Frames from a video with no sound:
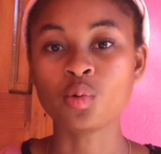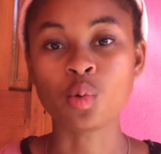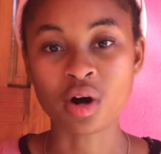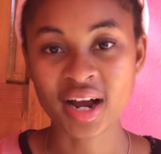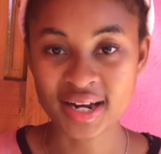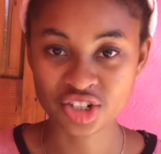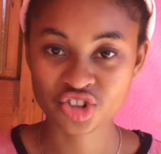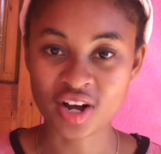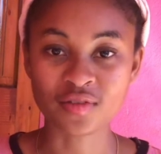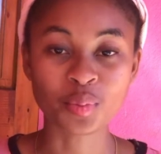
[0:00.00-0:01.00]
work and
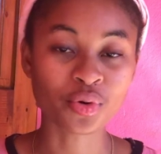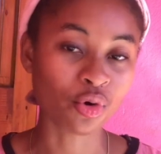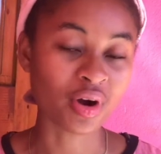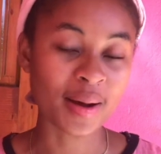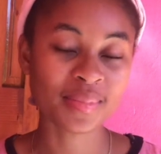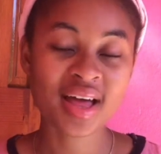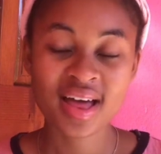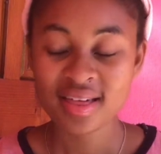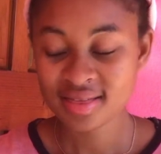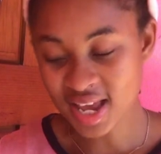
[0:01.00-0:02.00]
travel program.
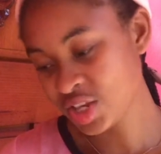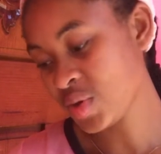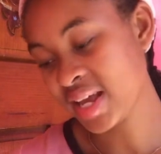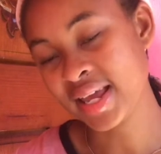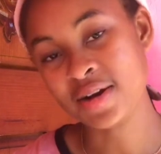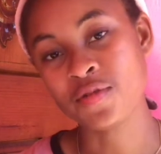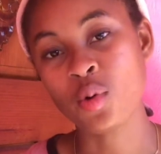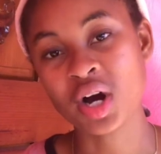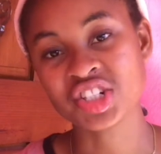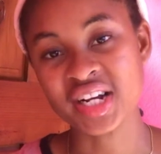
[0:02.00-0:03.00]
Thank you again for
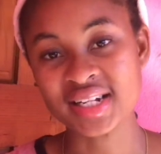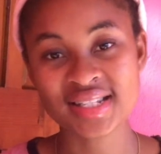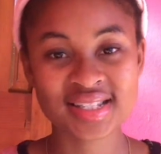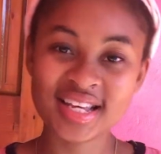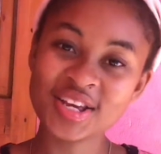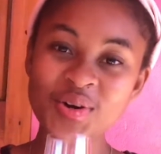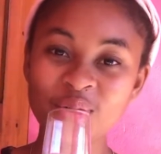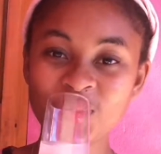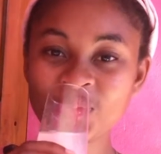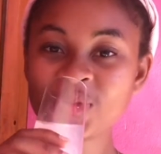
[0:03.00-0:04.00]
watching, and see you